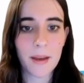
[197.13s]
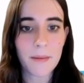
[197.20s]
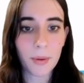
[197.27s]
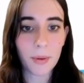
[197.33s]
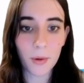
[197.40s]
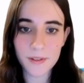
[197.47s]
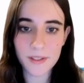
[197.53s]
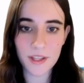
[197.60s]

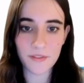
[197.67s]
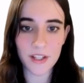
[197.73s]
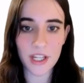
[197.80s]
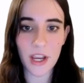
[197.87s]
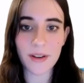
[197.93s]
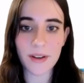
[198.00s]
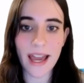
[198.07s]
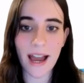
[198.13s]
Pause the
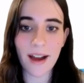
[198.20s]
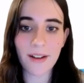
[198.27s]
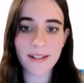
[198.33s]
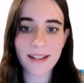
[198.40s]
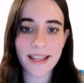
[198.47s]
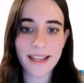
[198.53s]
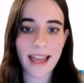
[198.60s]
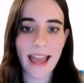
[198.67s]
video now
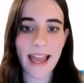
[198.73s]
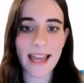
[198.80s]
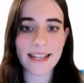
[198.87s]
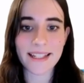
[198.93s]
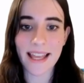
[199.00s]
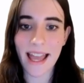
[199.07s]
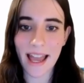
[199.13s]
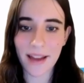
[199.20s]

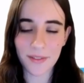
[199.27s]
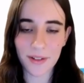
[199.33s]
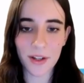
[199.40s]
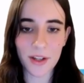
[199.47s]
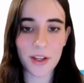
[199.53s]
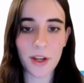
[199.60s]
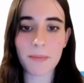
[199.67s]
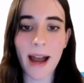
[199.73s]
and have a look
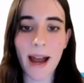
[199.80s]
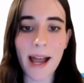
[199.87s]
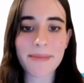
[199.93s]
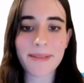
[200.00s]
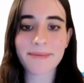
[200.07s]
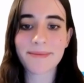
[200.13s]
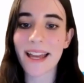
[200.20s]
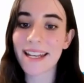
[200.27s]
at your map
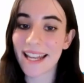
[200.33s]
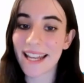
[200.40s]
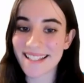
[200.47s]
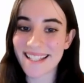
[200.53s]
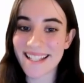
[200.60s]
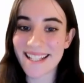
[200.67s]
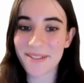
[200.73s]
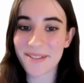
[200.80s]
and
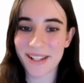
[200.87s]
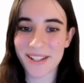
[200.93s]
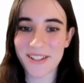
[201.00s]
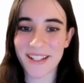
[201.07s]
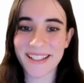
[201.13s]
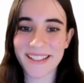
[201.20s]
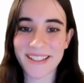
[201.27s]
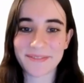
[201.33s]
answer these
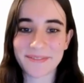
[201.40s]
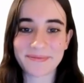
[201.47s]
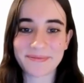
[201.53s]
questions.